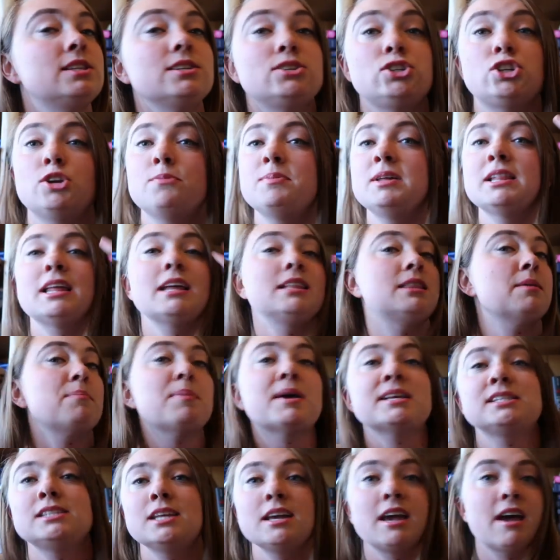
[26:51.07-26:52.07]
This should be like the
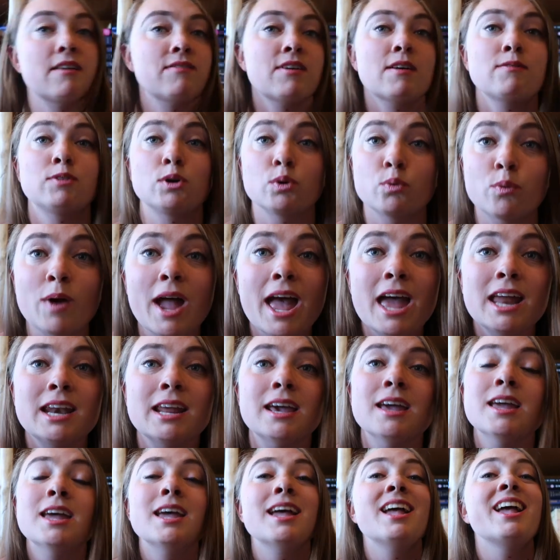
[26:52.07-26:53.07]
best thing I've ever read.